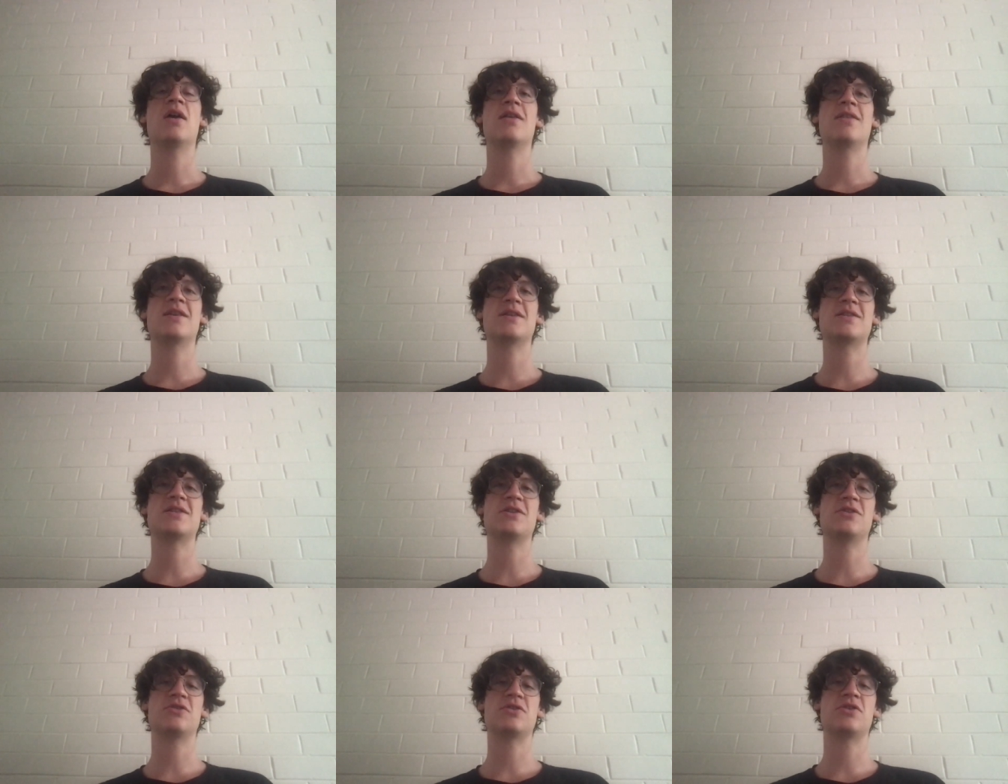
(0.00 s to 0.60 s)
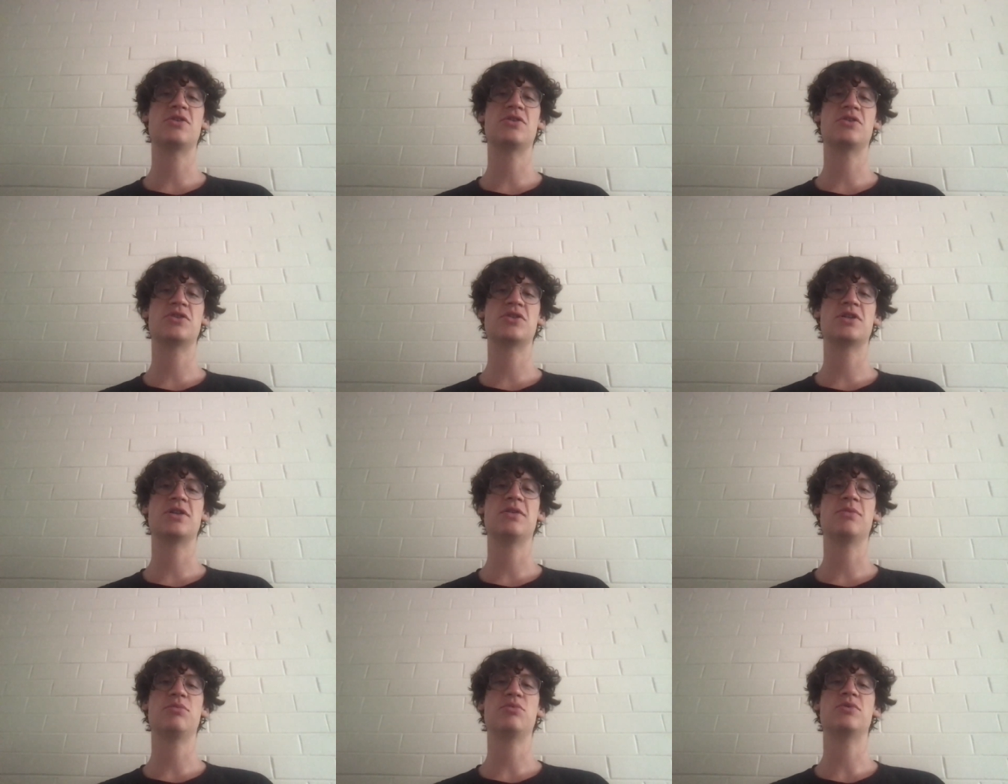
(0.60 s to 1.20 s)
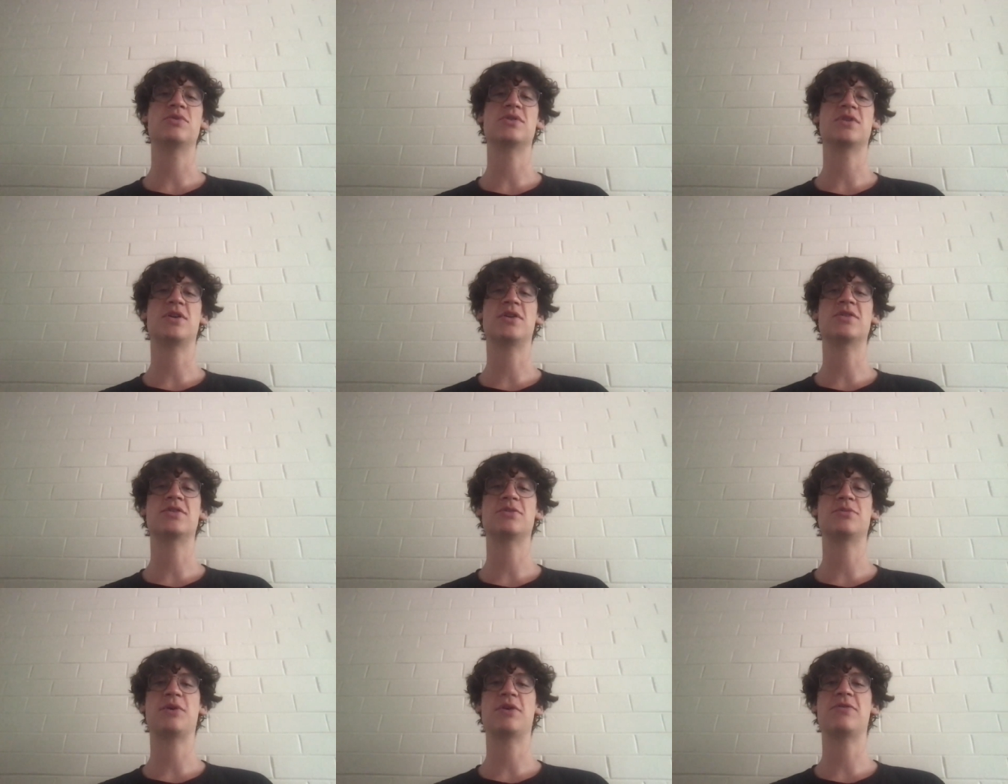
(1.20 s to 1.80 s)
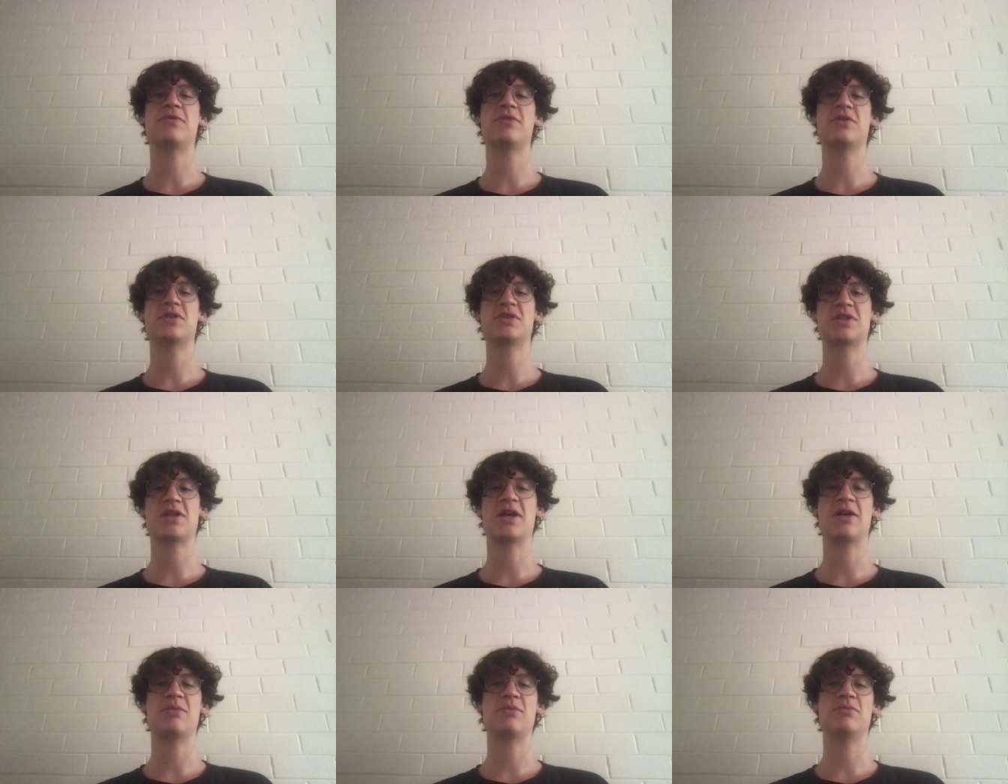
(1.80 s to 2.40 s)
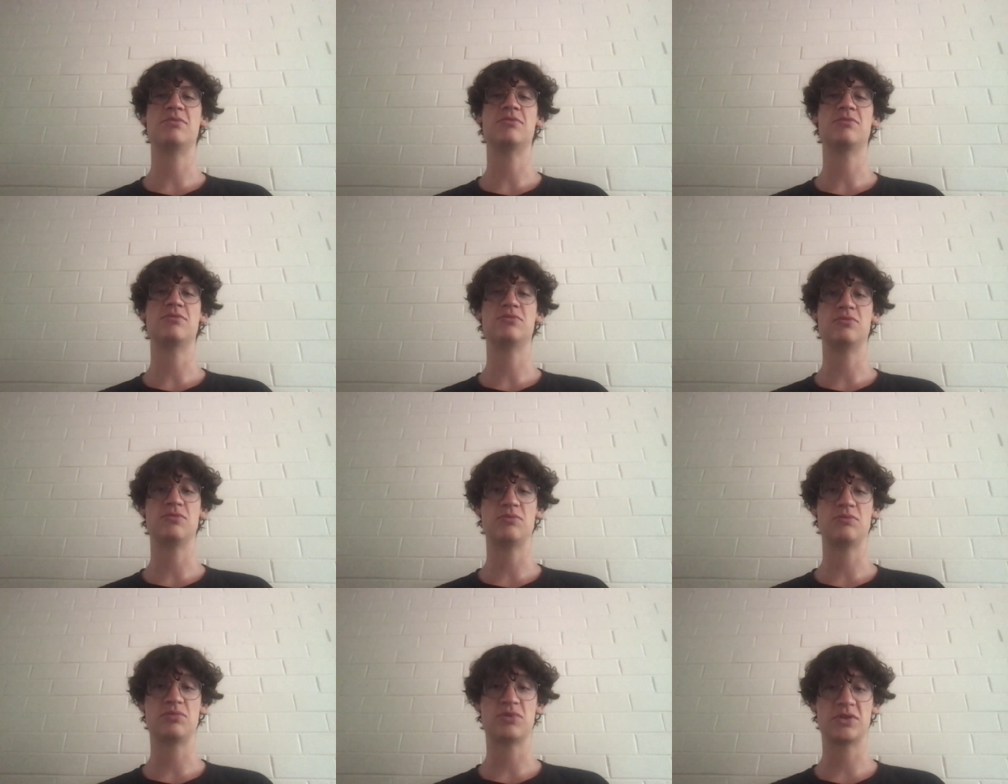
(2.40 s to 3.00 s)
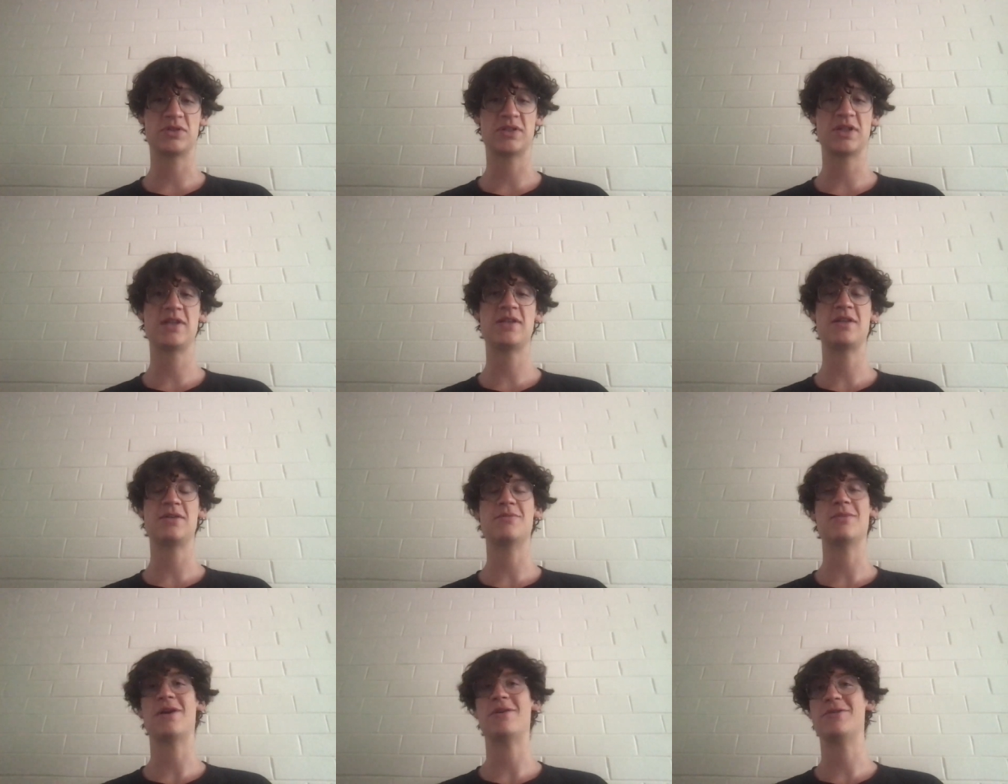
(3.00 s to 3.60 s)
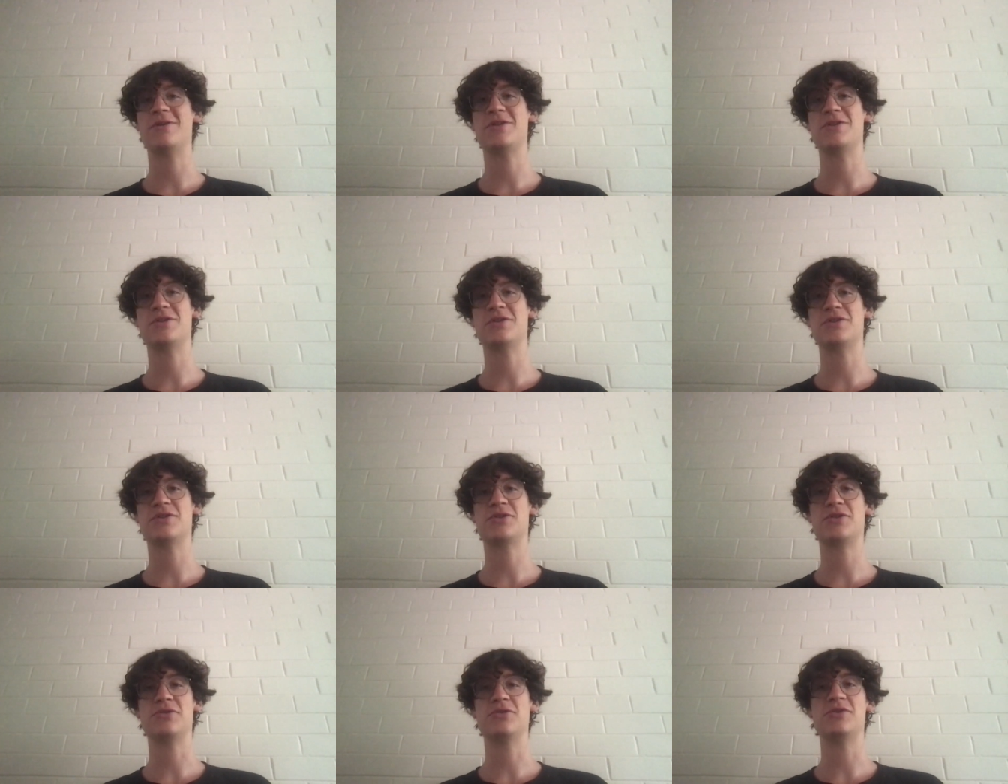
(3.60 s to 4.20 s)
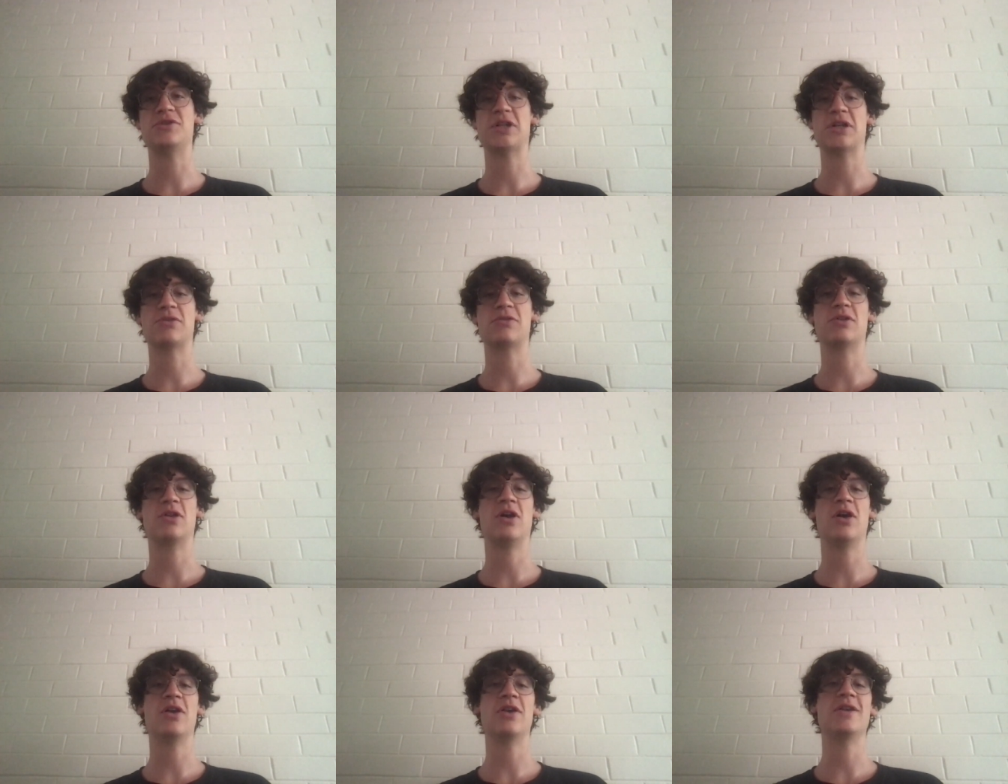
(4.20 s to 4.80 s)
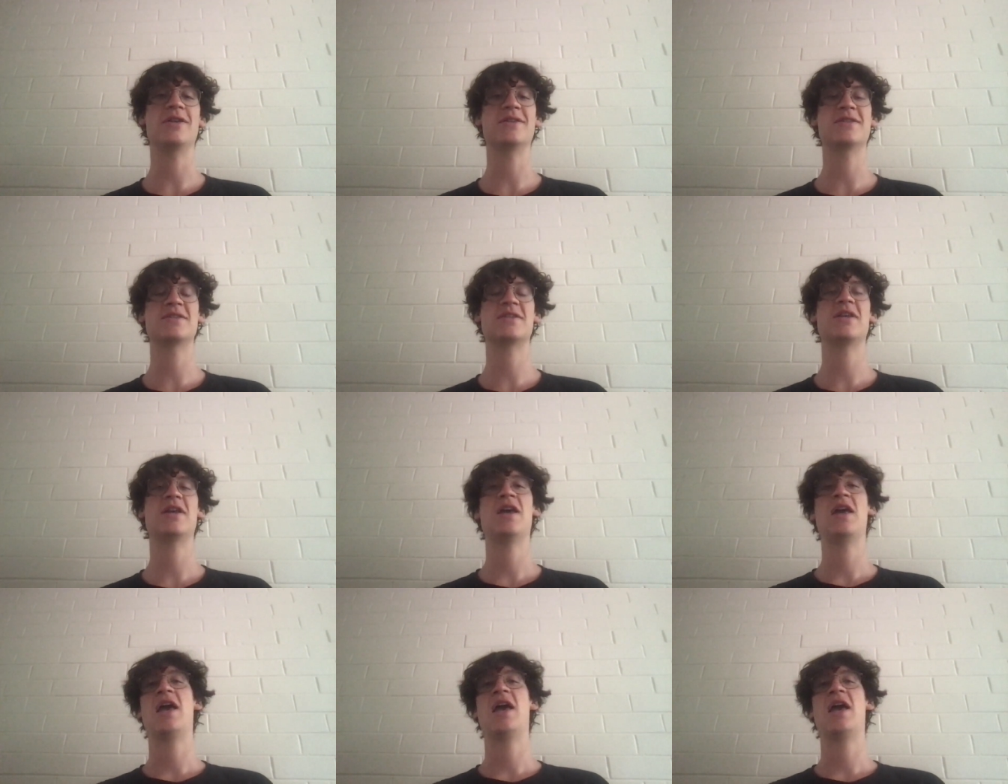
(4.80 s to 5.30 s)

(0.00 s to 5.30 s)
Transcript: This internship was also my first time presenting my research to a general audience,